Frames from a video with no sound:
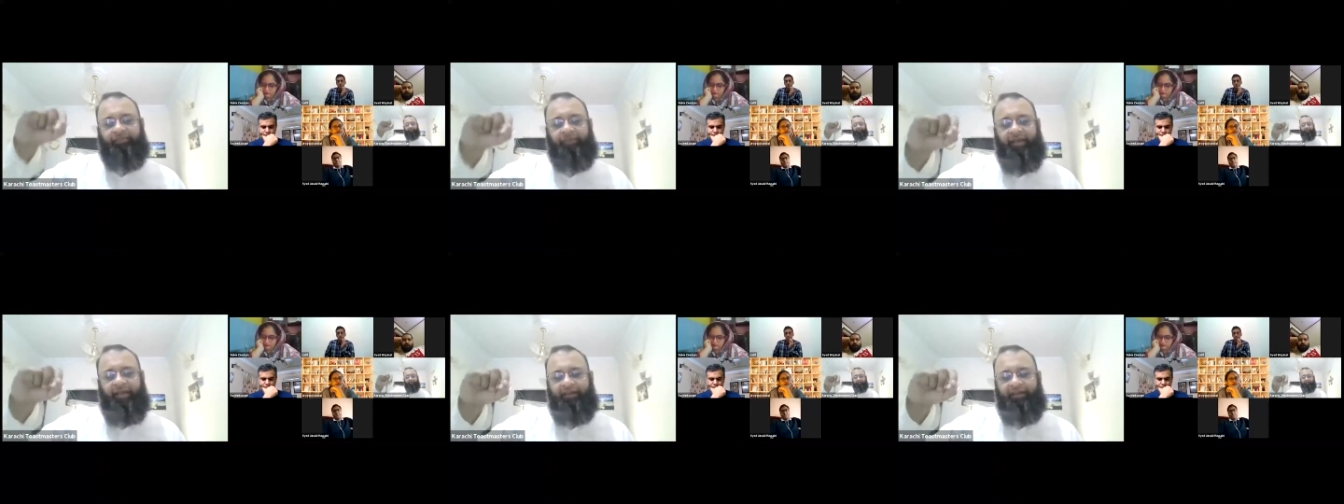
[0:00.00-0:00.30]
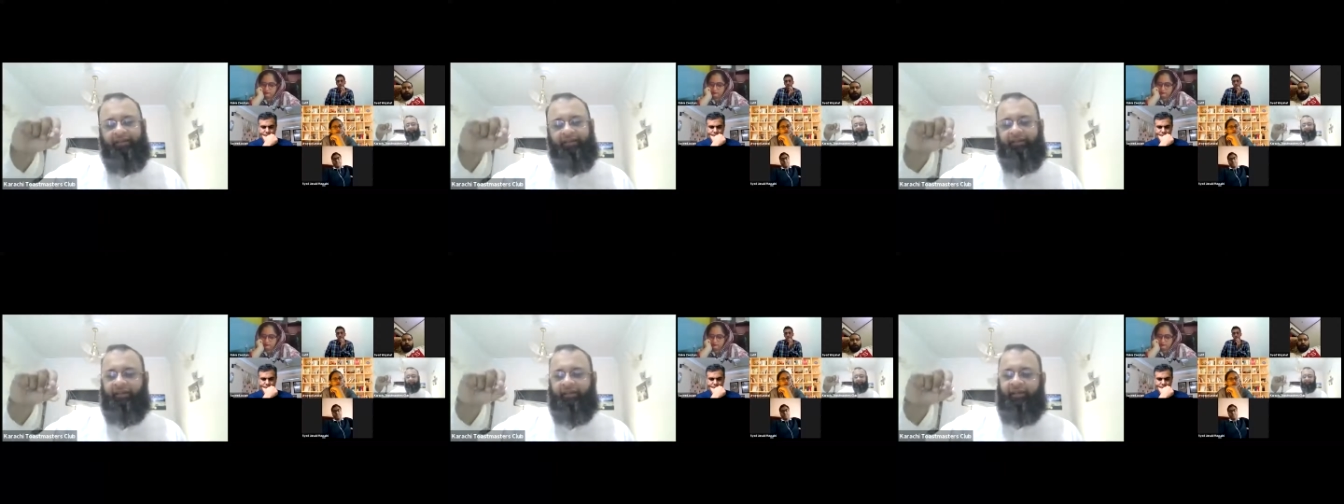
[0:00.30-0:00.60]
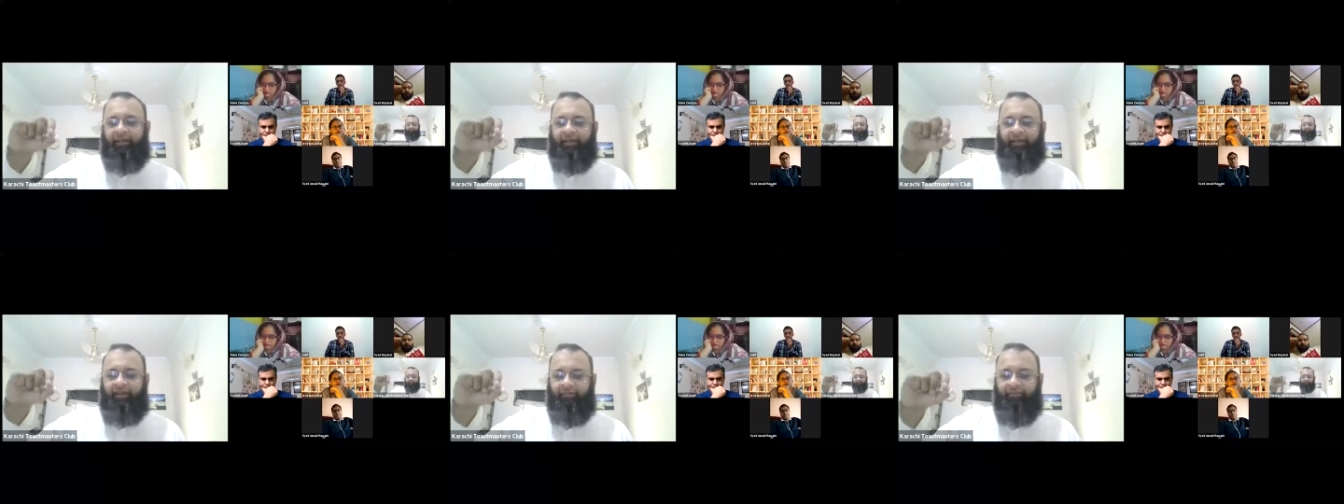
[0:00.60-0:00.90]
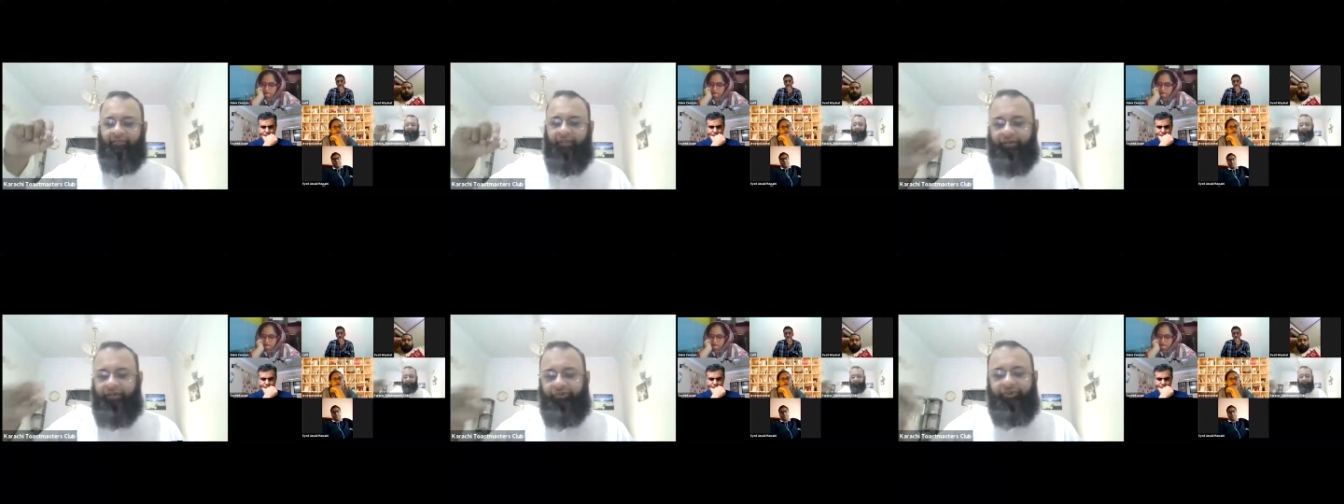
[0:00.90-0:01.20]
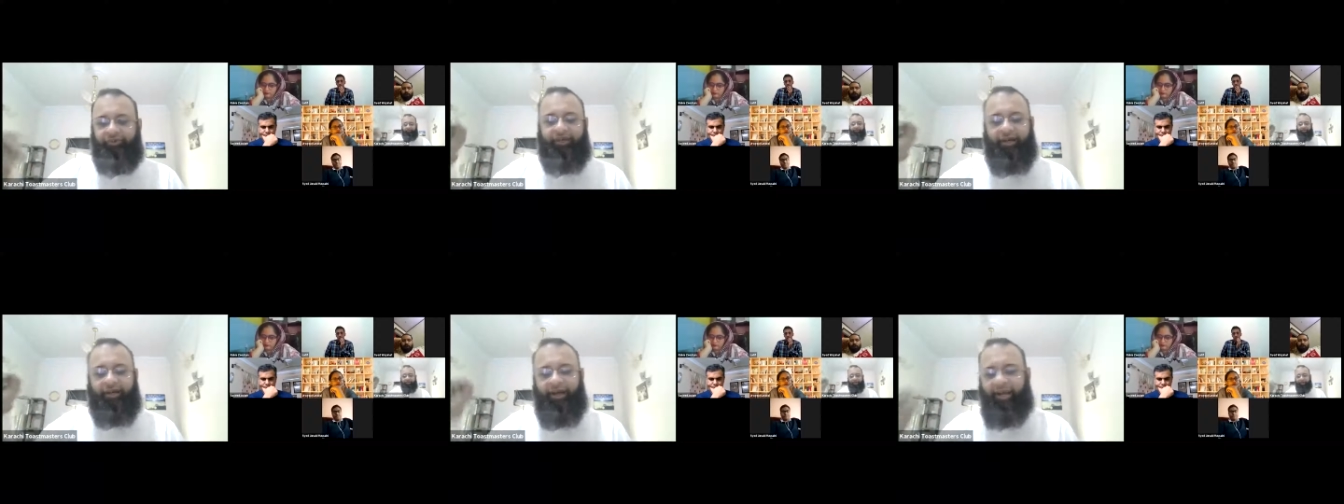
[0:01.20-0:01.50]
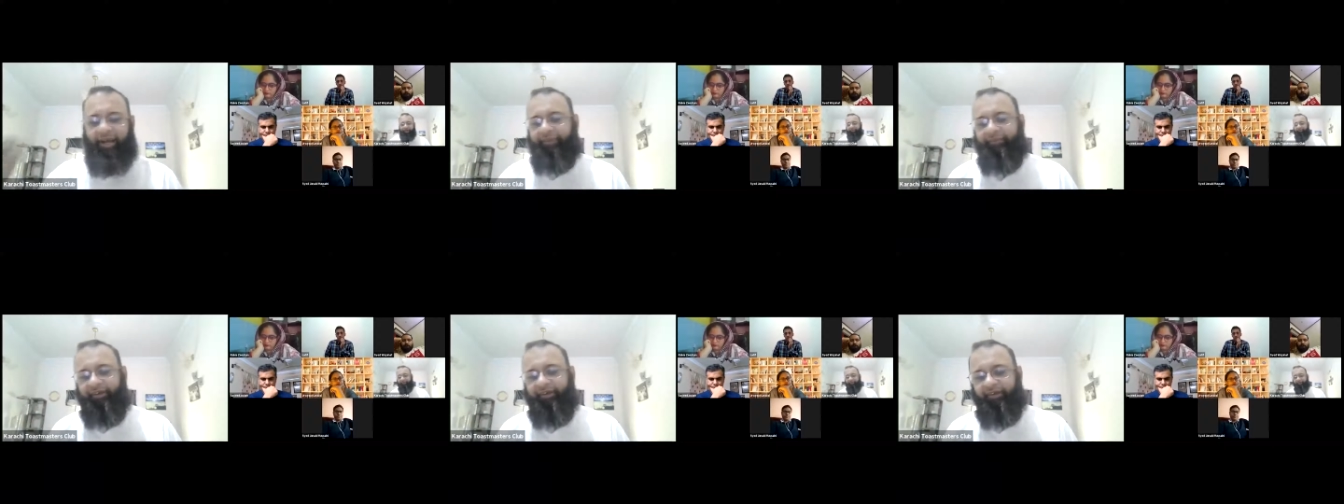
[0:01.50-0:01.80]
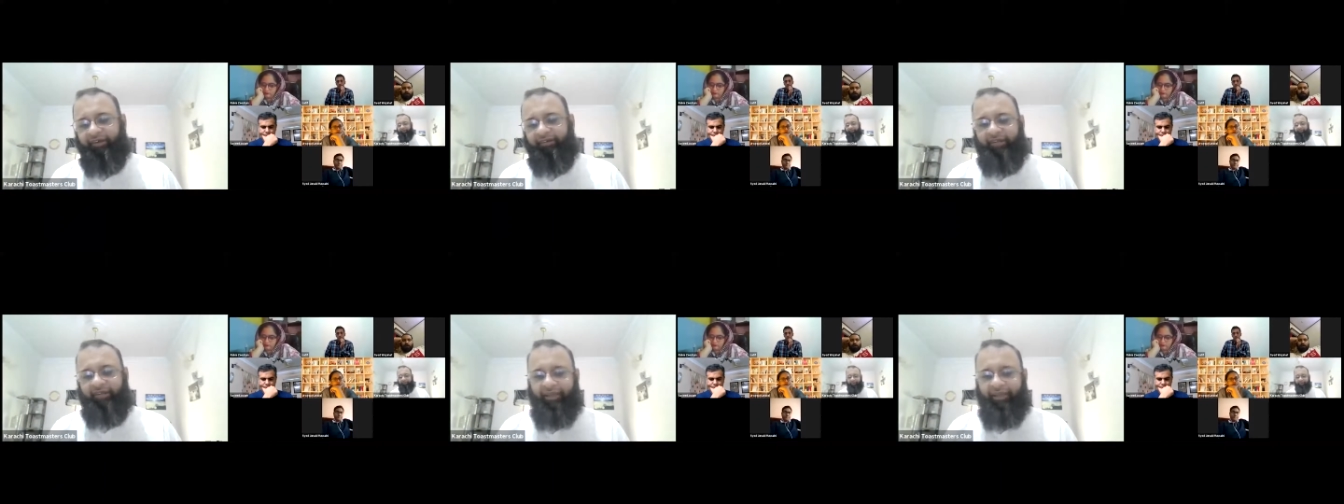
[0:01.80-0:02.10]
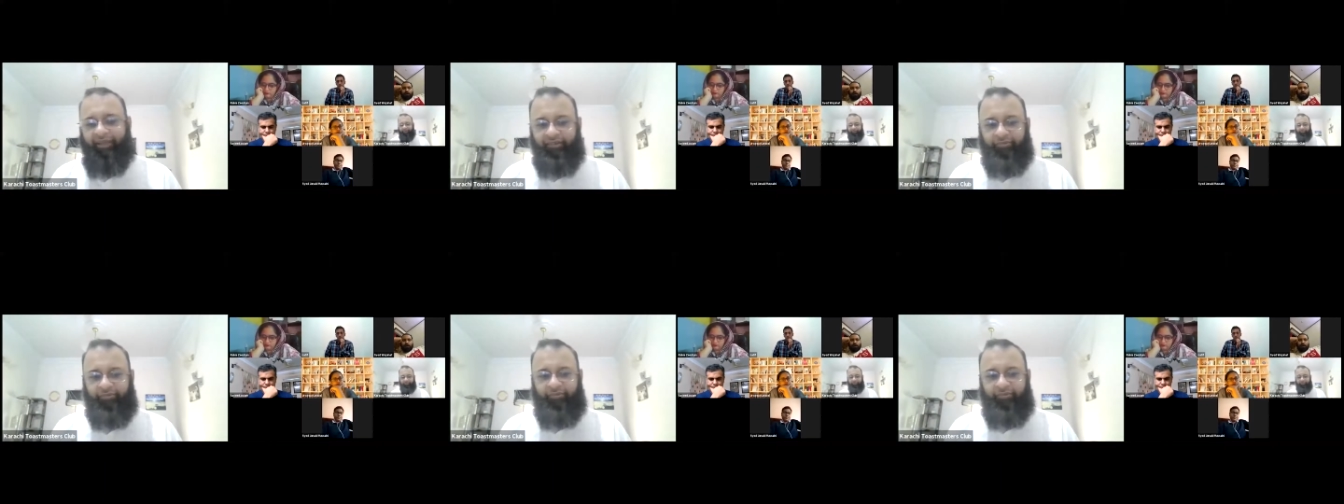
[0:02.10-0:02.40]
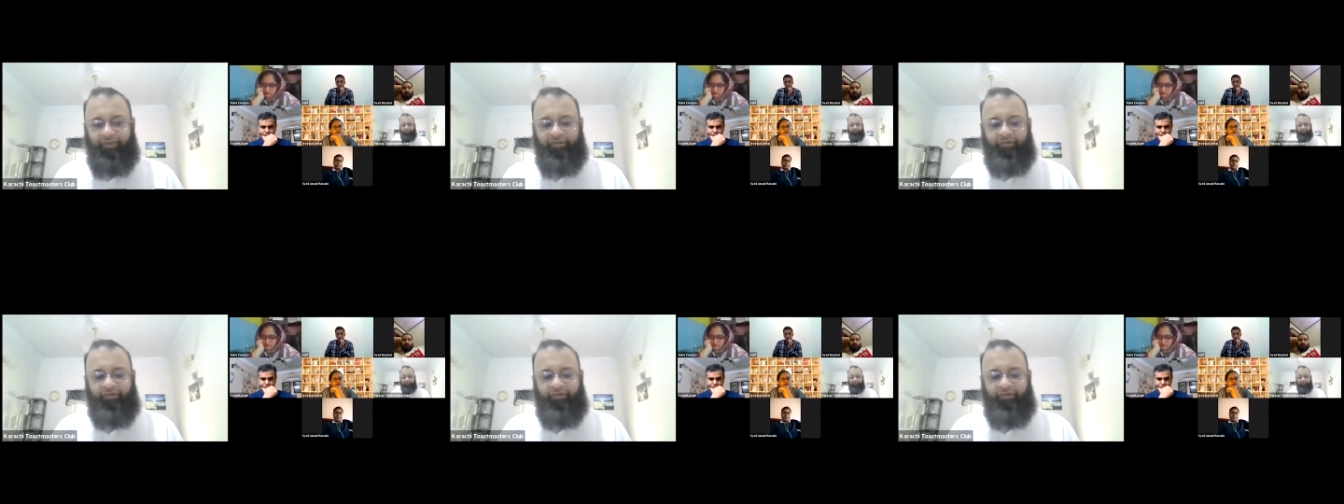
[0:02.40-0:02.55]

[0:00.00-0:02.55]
ballot by doing a hybrid style speech.